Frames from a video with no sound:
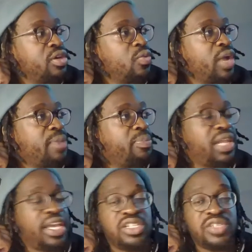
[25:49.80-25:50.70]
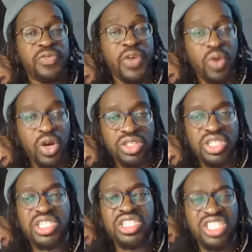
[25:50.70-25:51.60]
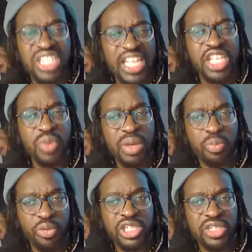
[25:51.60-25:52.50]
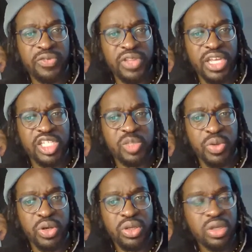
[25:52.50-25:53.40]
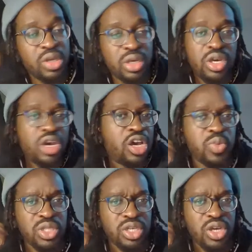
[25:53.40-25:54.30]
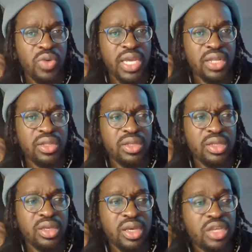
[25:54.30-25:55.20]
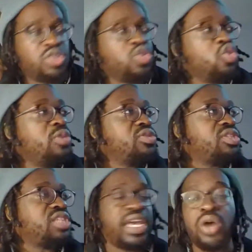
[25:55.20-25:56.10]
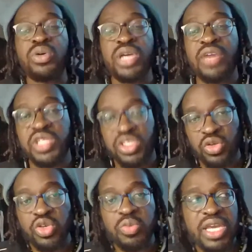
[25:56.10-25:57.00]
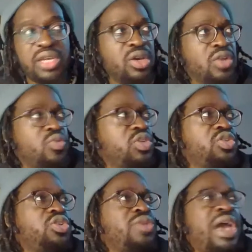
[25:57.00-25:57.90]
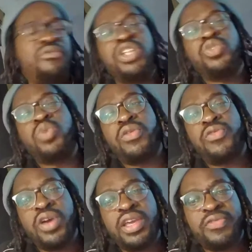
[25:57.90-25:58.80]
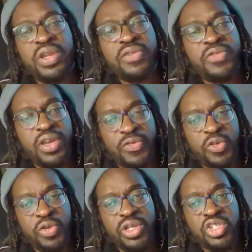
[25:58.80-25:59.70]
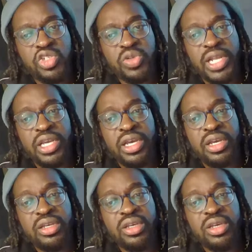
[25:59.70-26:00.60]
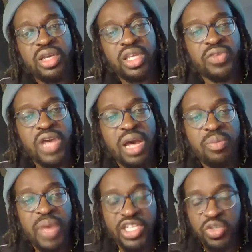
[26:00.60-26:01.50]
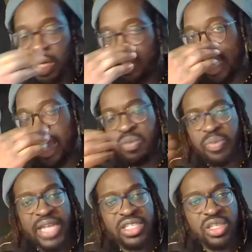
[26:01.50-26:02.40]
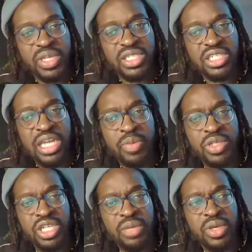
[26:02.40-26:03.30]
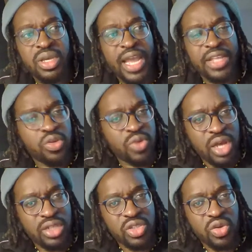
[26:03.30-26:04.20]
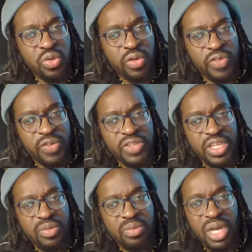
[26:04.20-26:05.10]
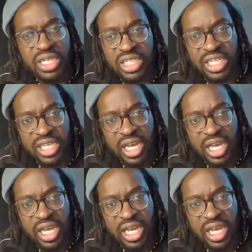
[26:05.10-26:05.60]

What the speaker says: where players felt under genuine pressure for their spot, Kirk wouldn't go England. You'd almost say, okay, we saw you average, what, 33, 34 in Australia. You've come back to our down bad domestic championship and you can't score a 50, much less